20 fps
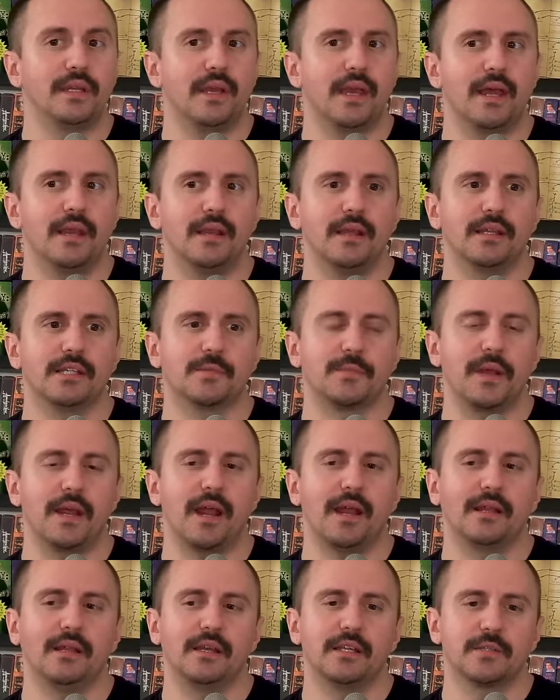And I
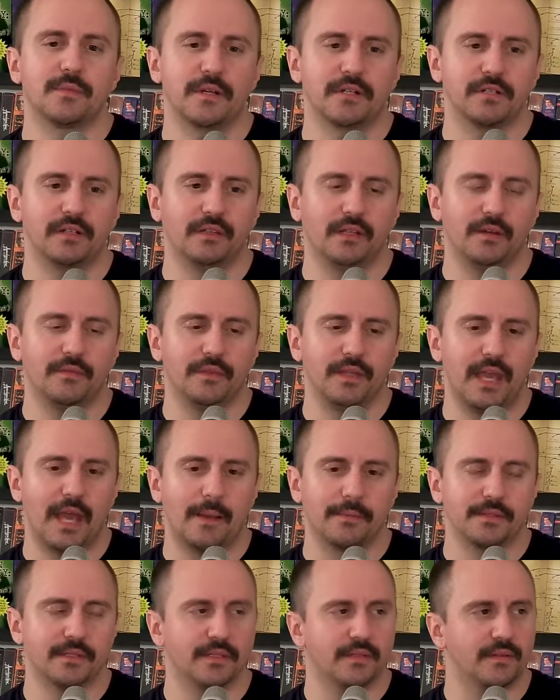especially love the
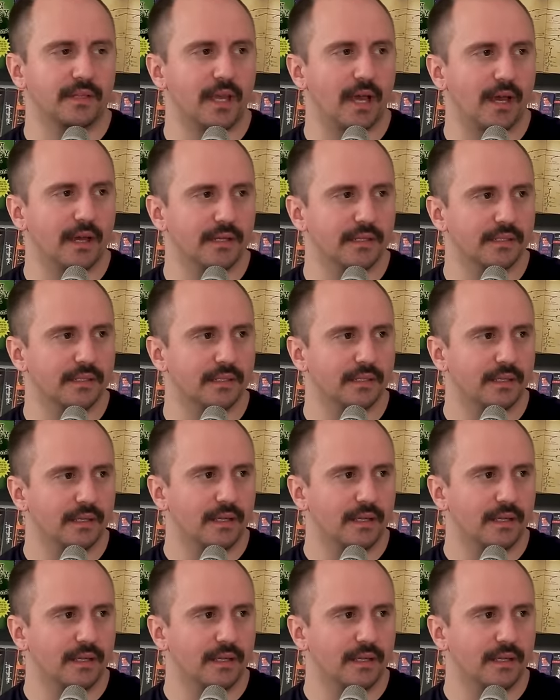absence of the eyes.